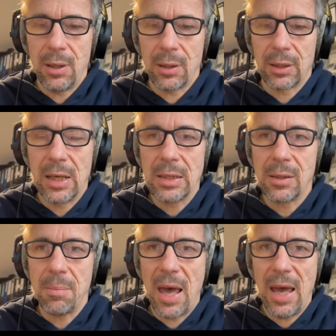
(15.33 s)

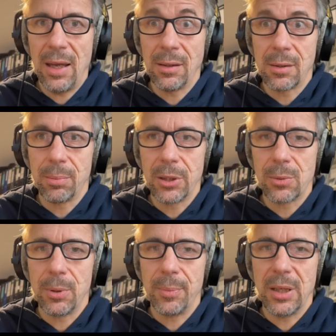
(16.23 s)
Kingdom and which
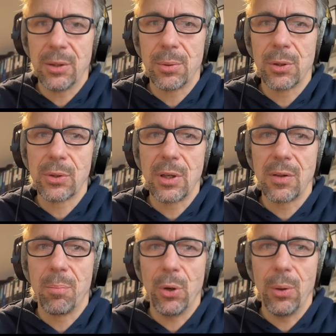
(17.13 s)
will be introducing
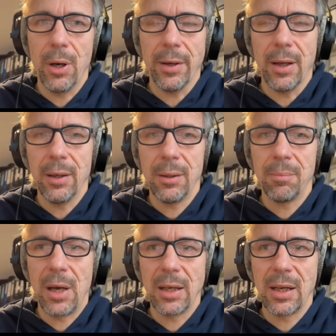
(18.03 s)
the
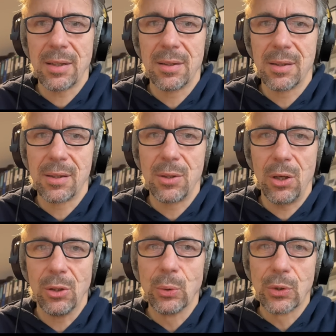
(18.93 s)
Boron. I guess this is
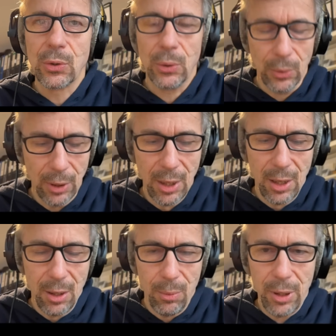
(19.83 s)
not news to you.
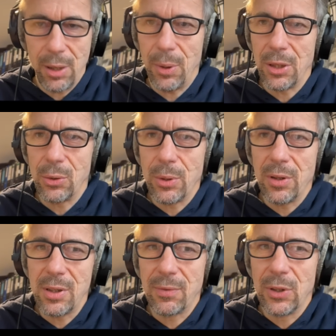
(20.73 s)
What I want to do in
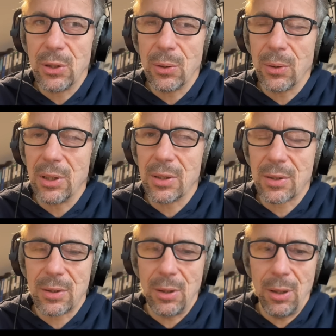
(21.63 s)
this video
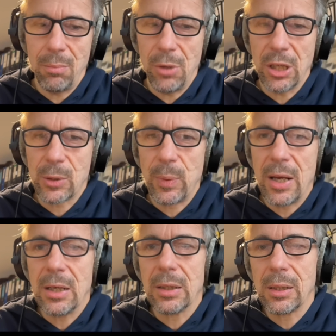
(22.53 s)
is
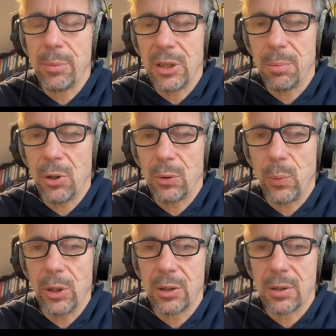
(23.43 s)
explain a little bit about
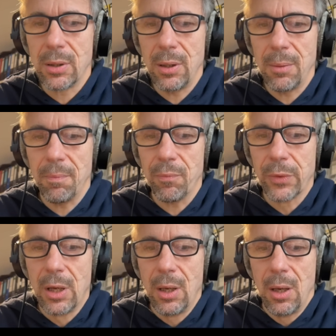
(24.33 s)
what
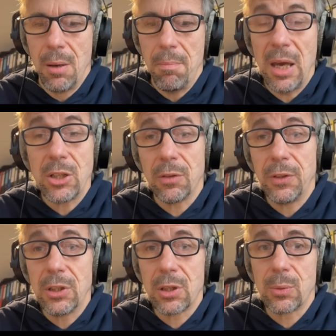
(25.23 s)
major
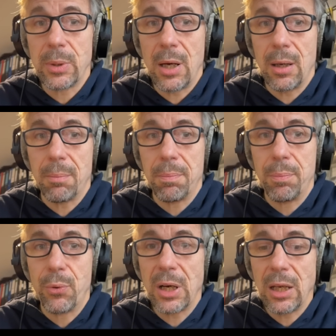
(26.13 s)
features we are
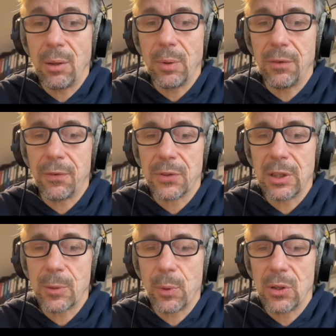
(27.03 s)
bringing with
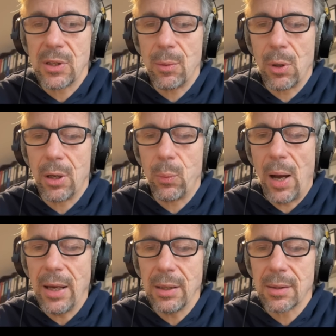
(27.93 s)
6.0 and
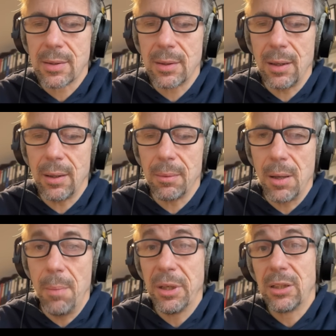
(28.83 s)
why it's
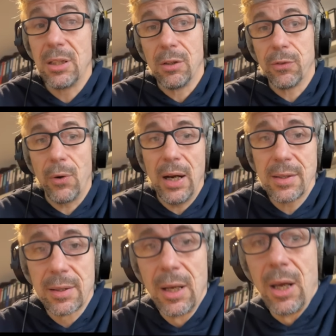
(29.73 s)
a big deal for us.